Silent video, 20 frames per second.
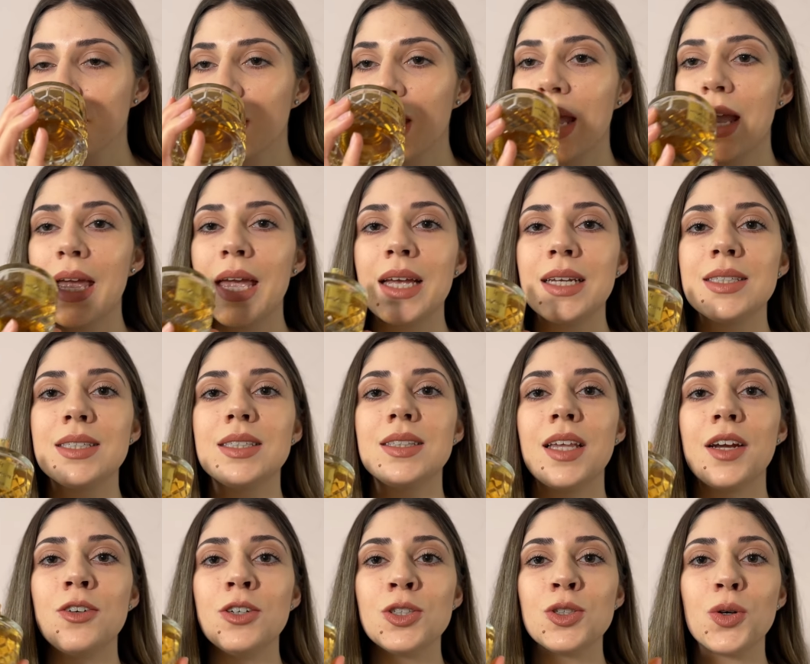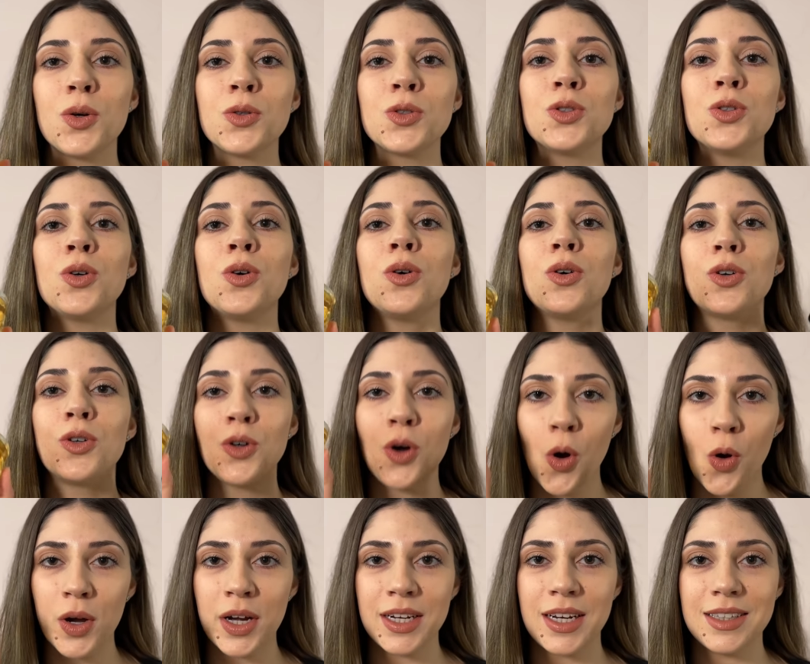and there is also
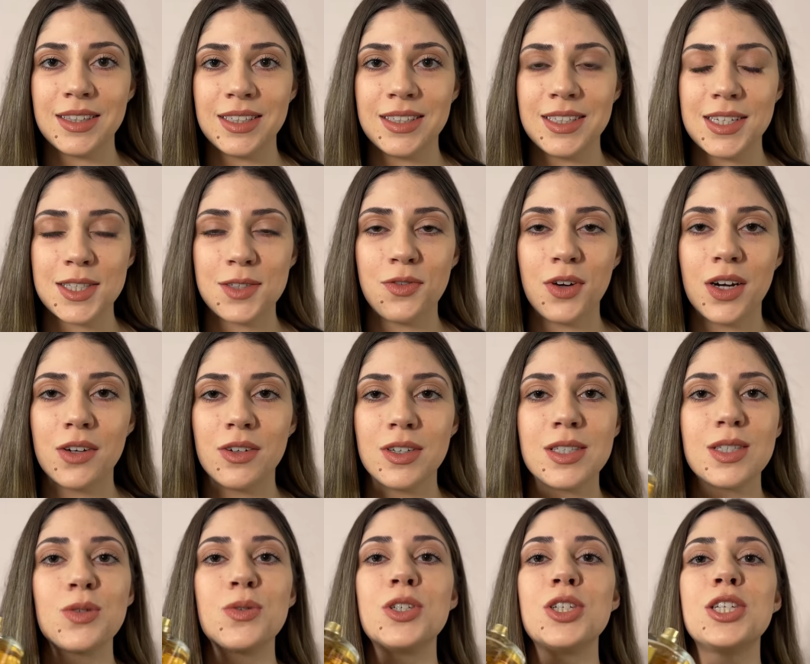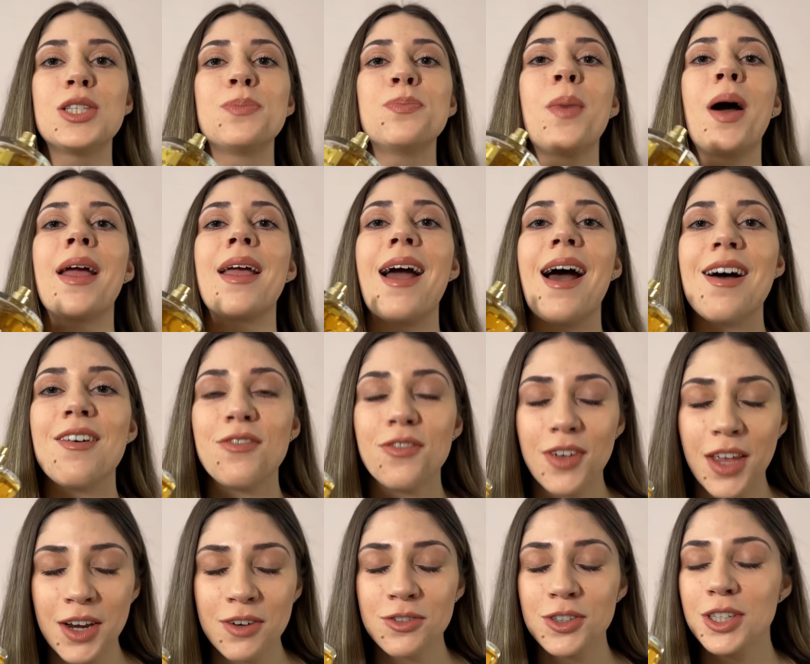coconut in this fragrance, which is my
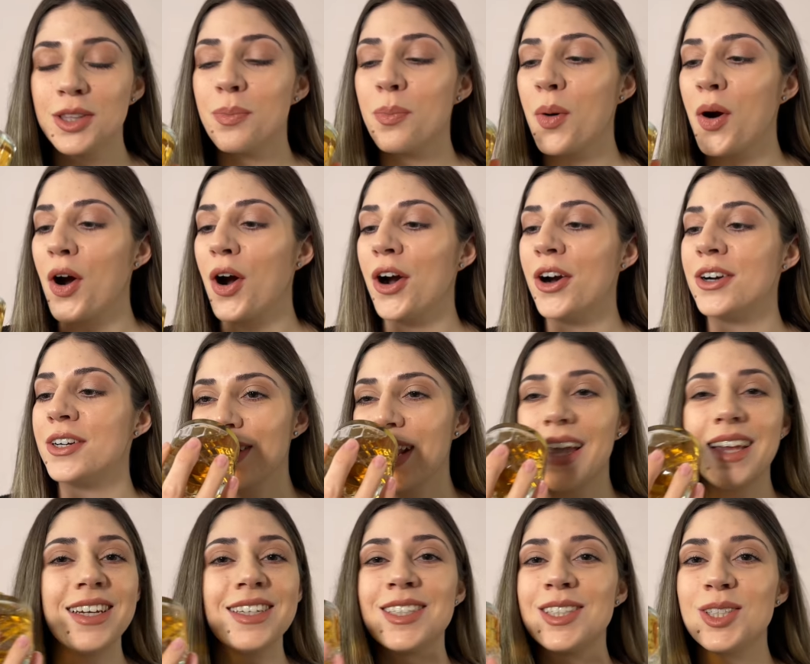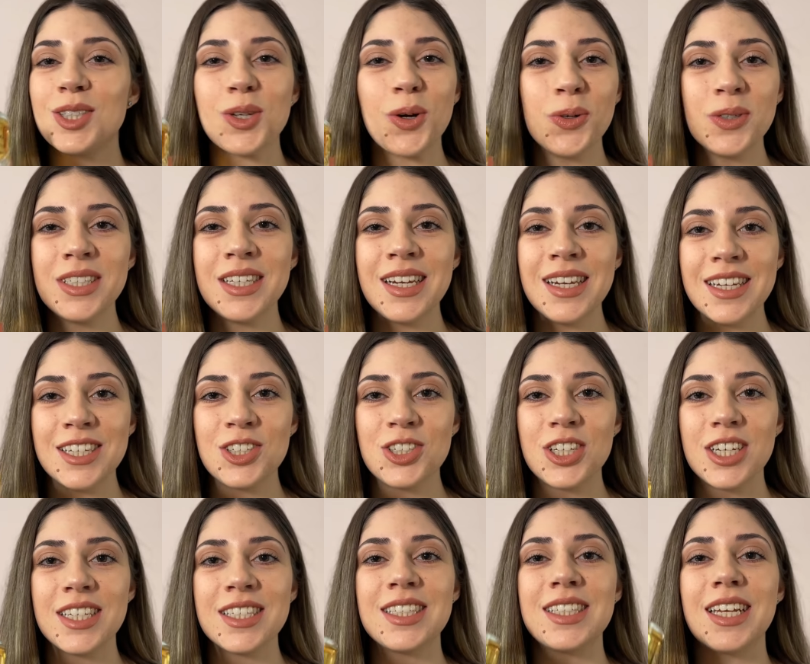favorite part. It is so
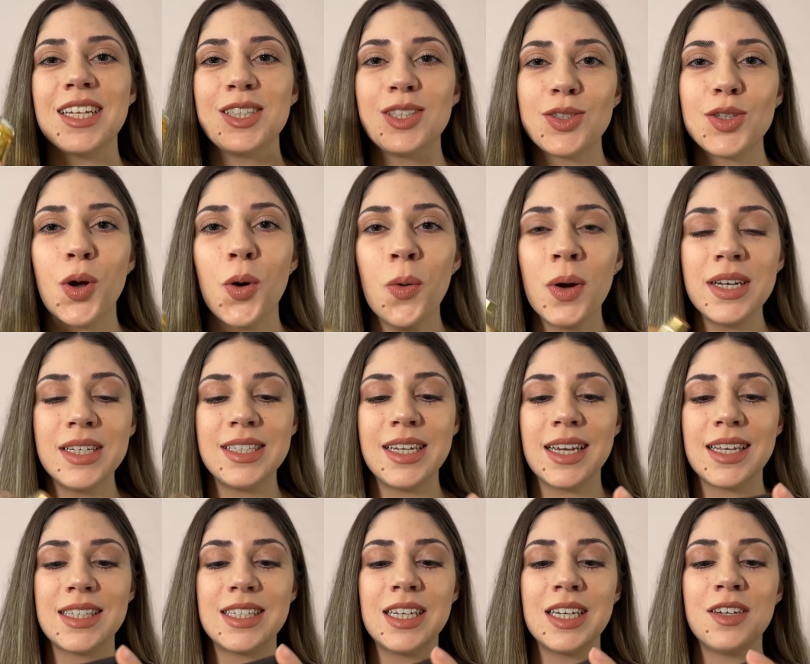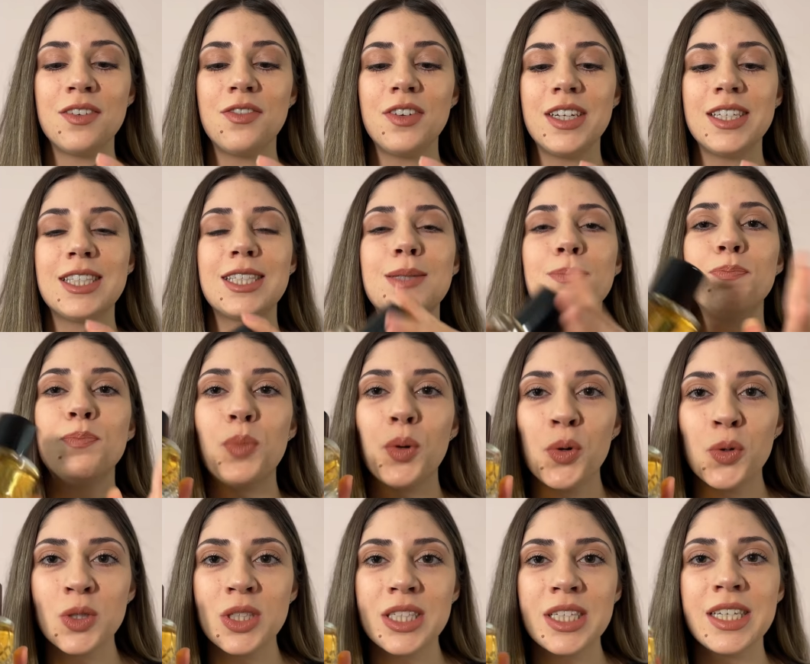delicious, it's so addictive, it's
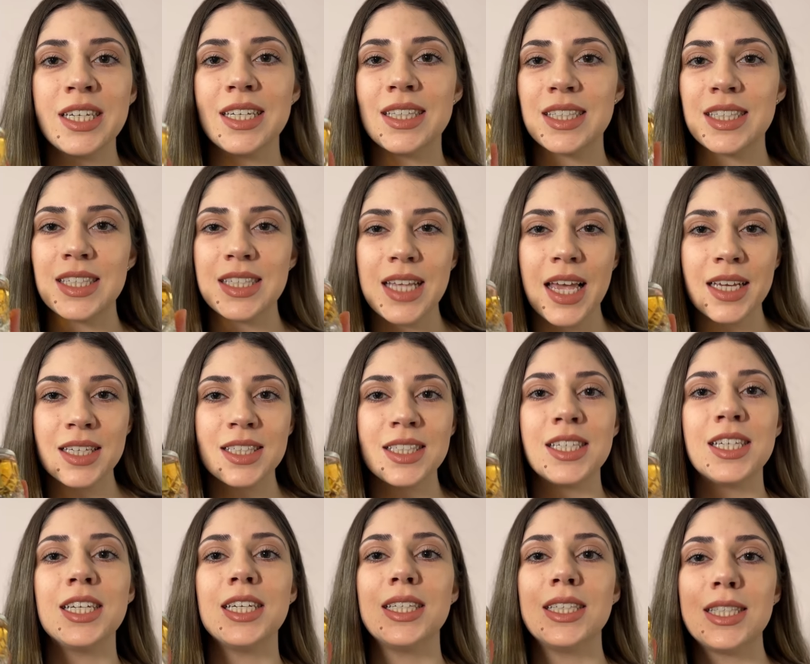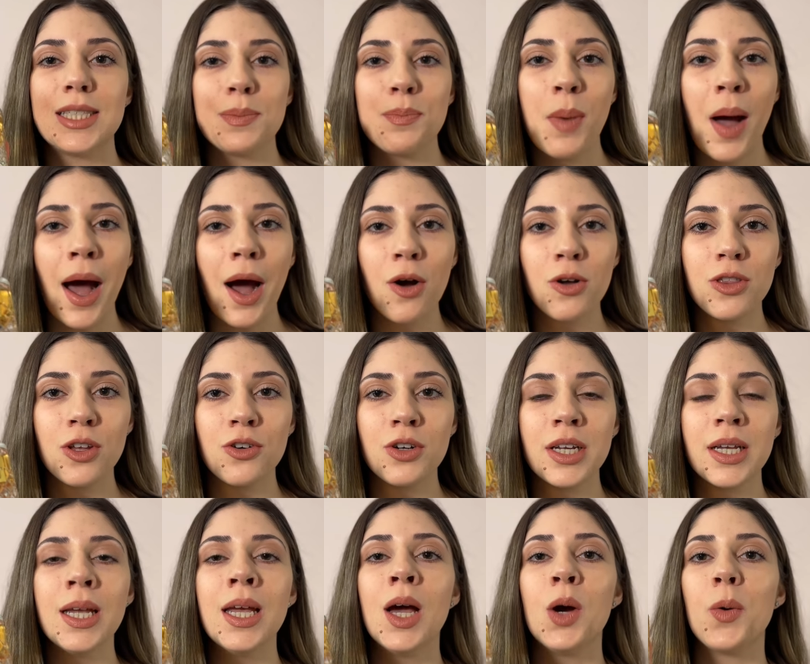boozy, it's sexy, it's
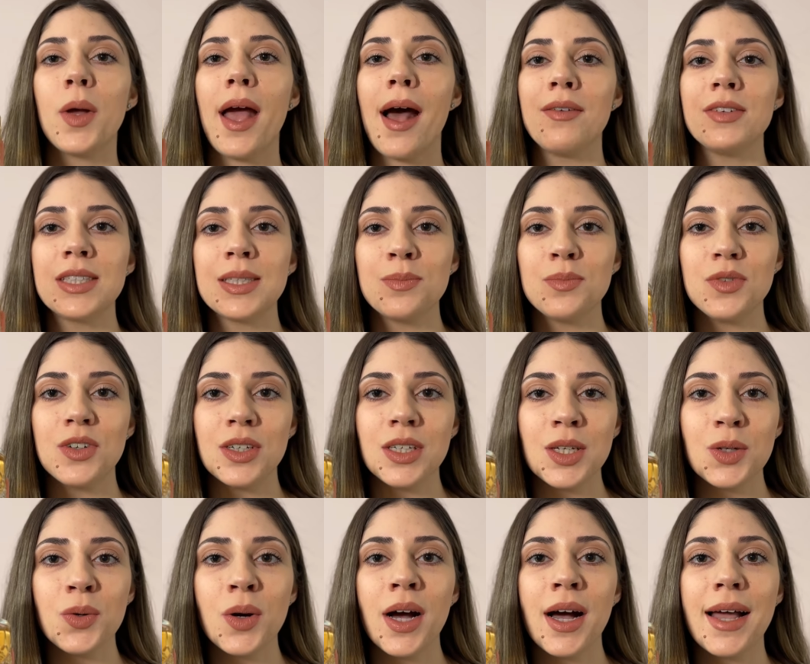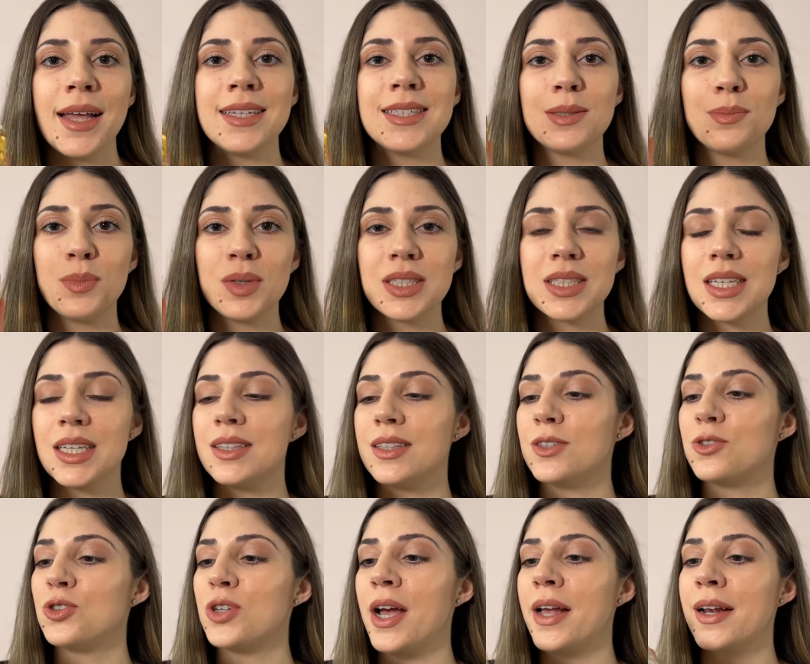powdery. We have some vanilla and musk in the
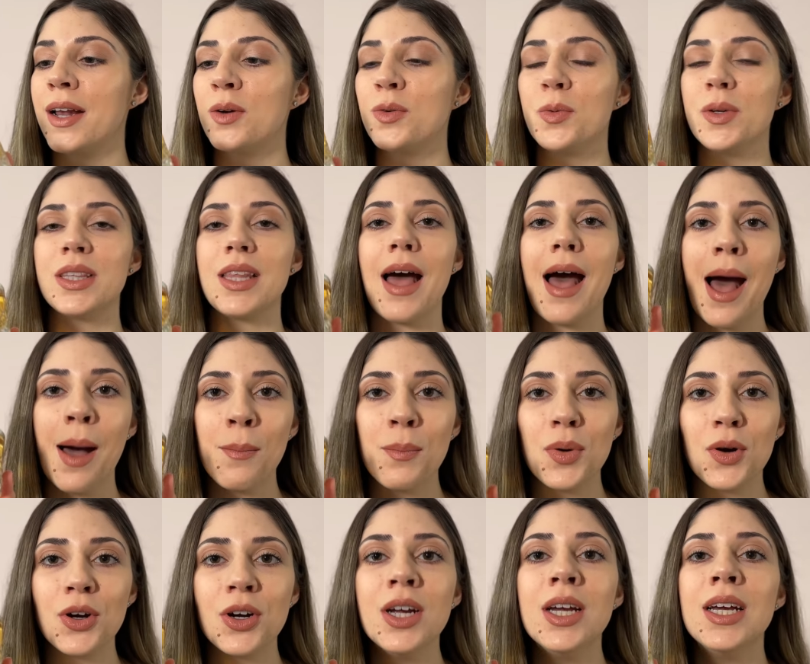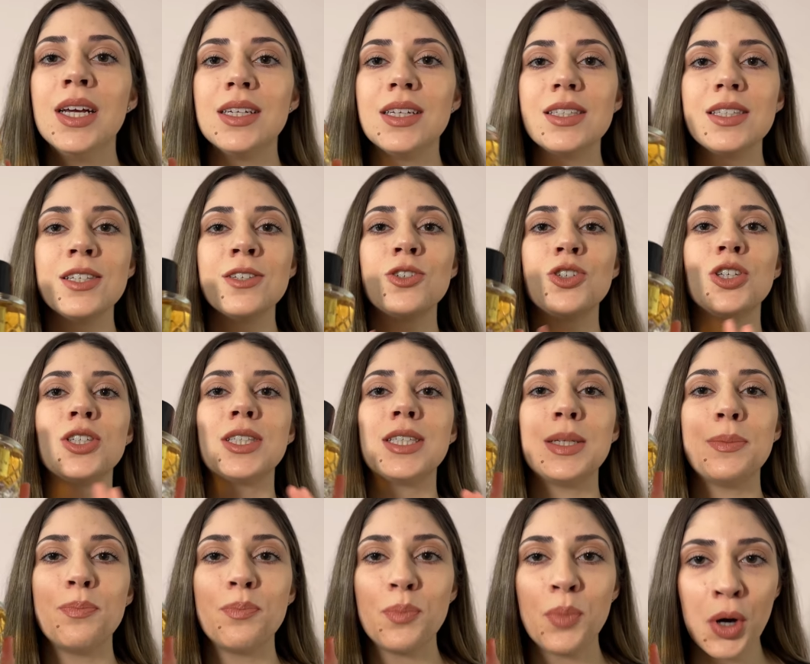dry down with amber. This is just
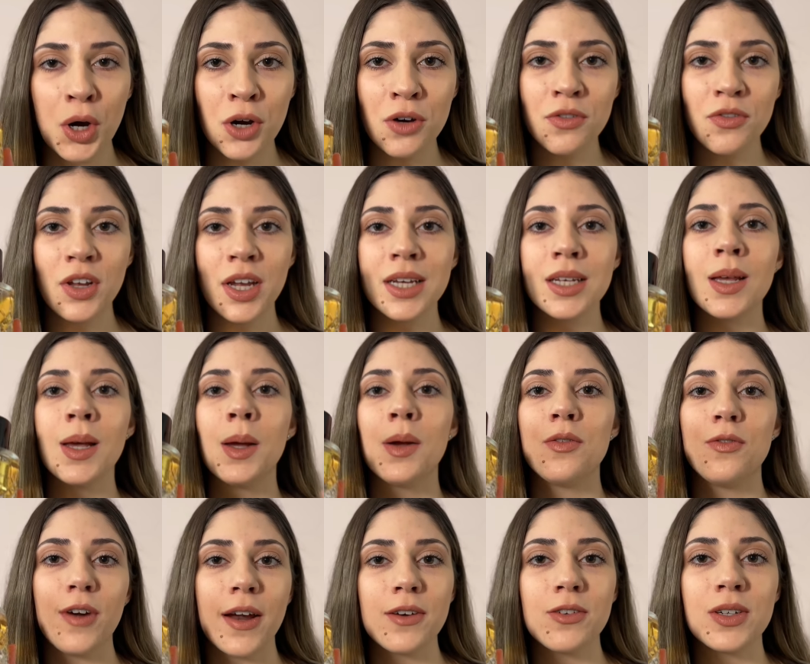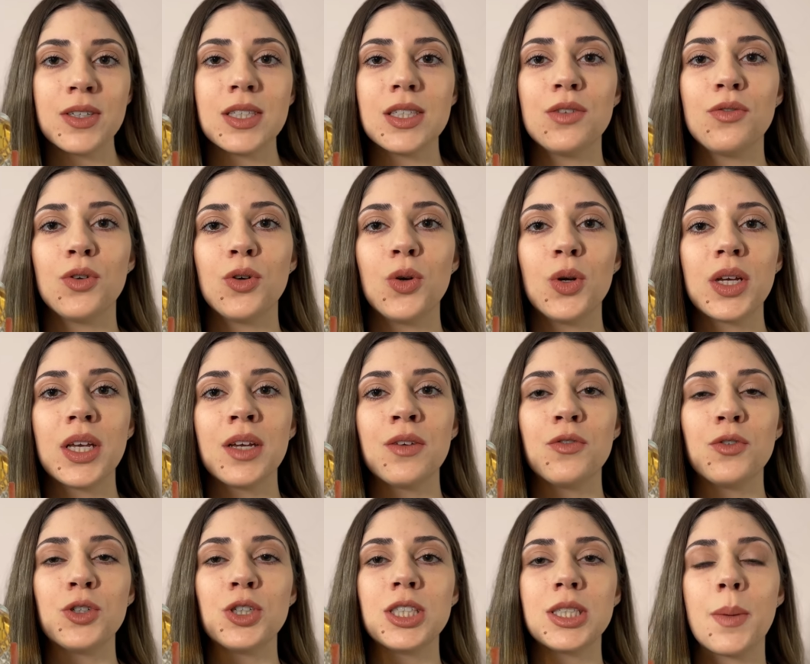the perfect fragrance if you're looking
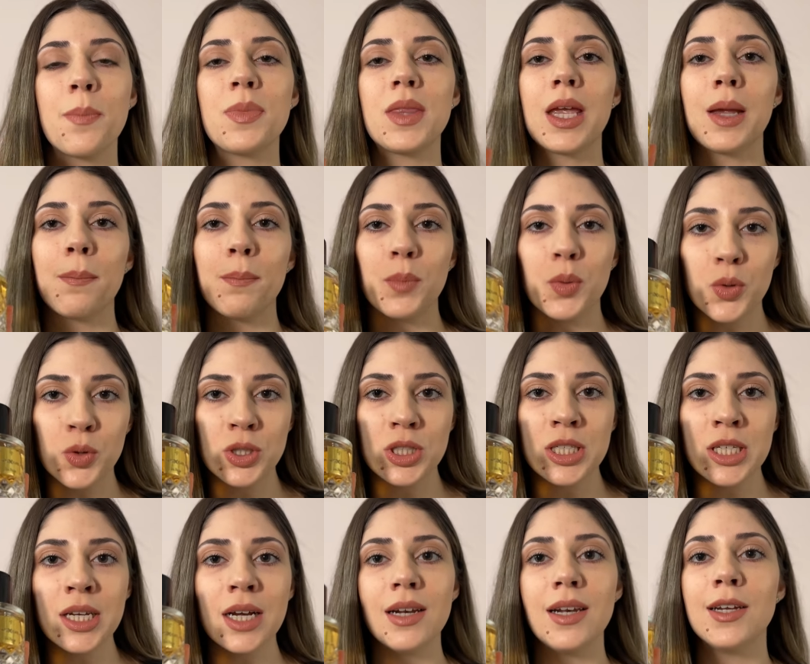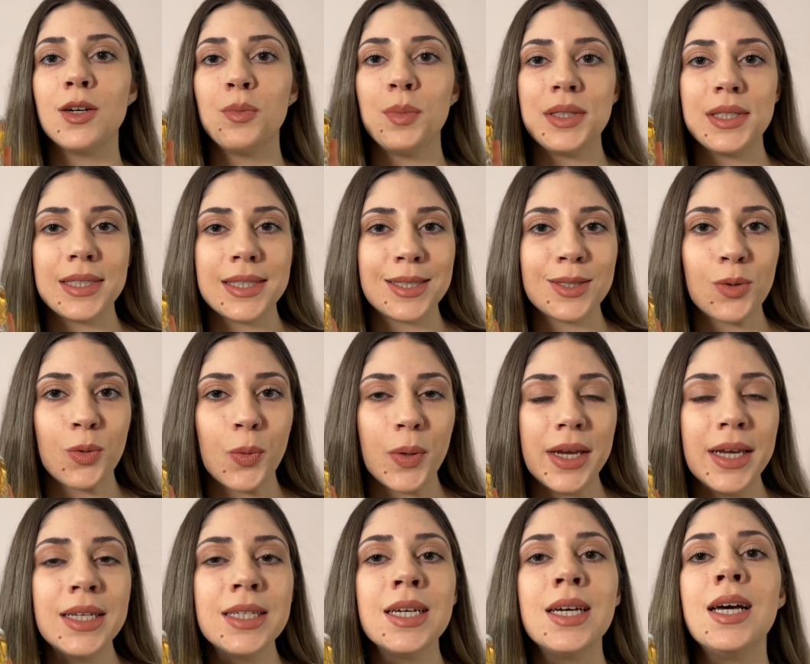for something boozy, a little bit
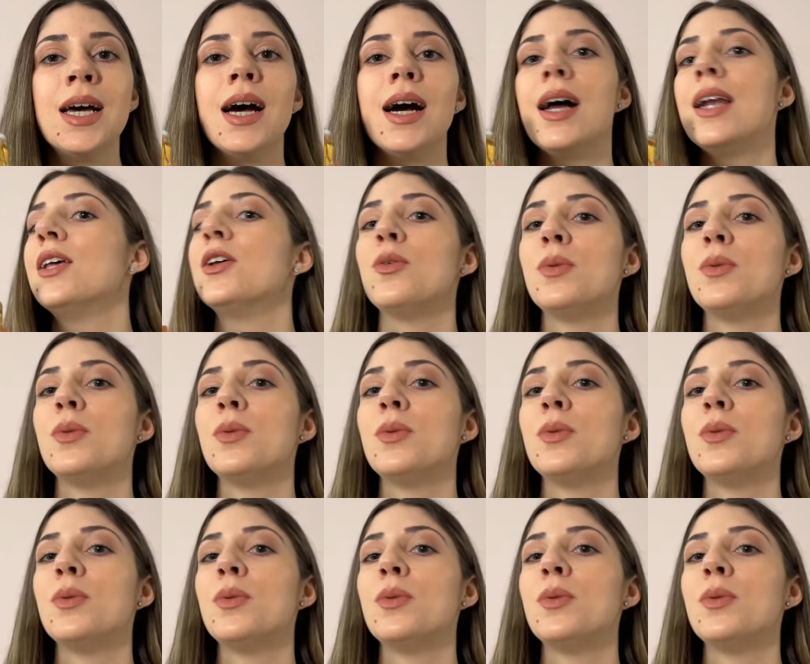sweet, a little